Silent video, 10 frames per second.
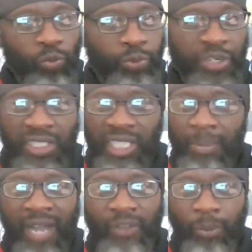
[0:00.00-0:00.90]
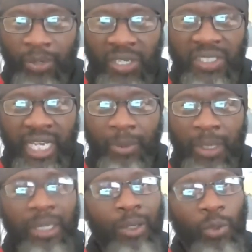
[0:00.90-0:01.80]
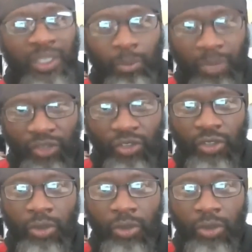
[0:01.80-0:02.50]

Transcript: precept after precept with some pictures.